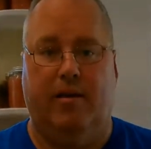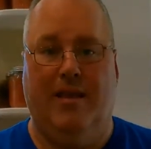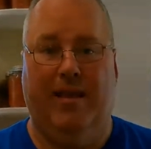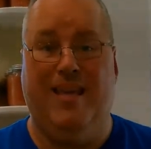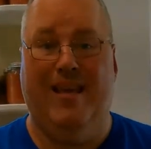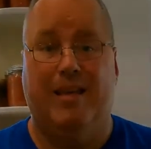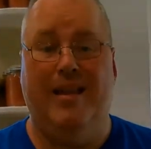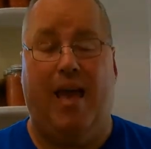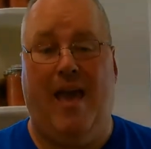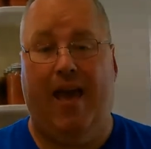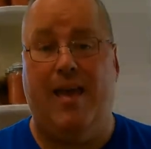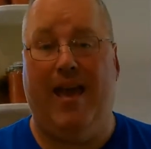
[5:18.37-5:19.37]

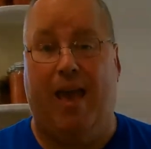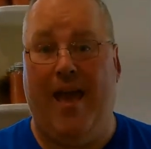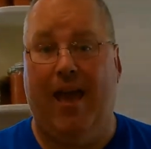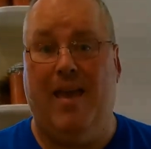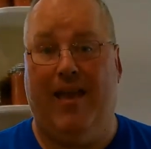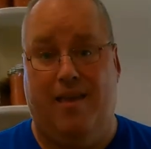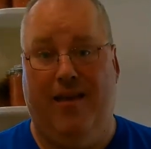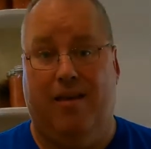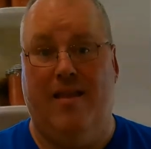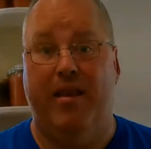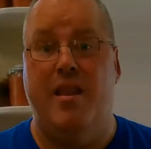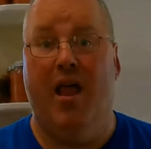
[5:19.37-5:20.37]

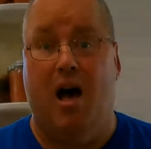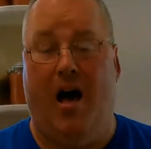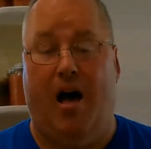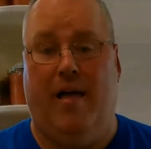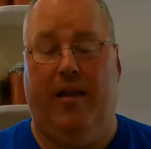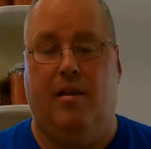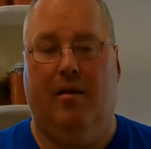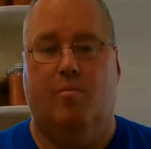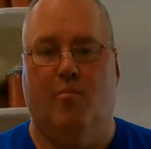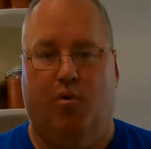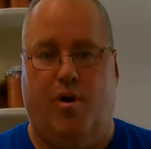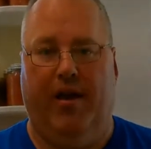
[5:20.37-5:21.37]
N-A-A-N, naan
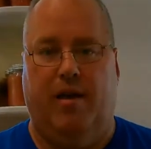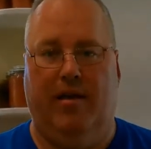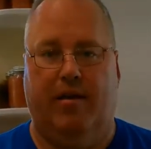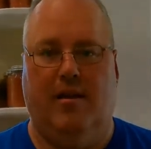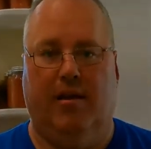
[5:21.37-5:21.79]
bread.